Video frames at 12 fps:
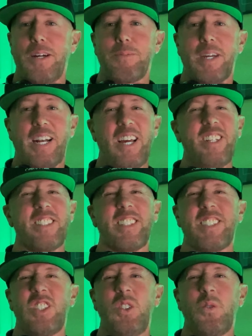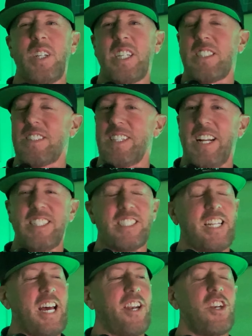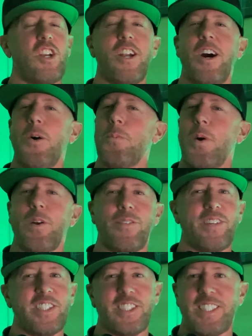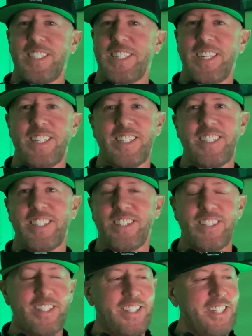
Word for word: I mean, I had two weeks and I just had no motivation to get in here.